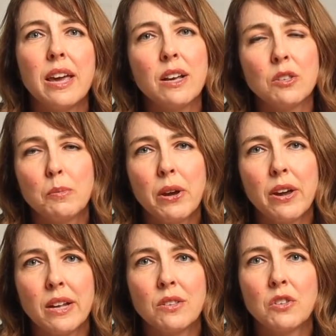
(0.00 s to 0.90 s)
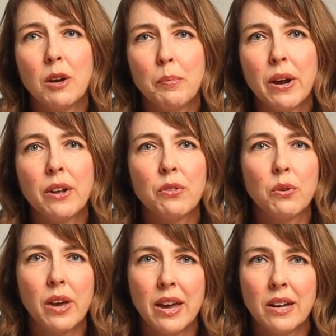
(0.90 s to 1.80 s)
experienced a breakthrough
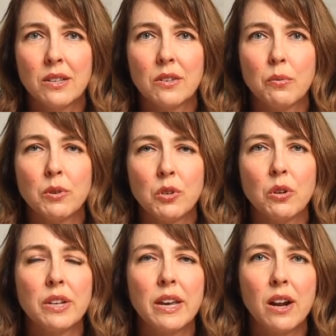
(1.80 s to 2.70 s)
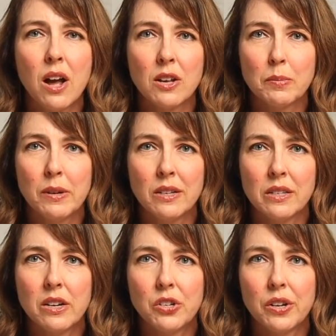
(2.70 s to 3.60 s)
case resulting in
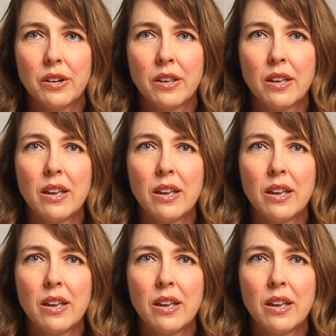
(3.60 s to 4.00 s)
hospitalization,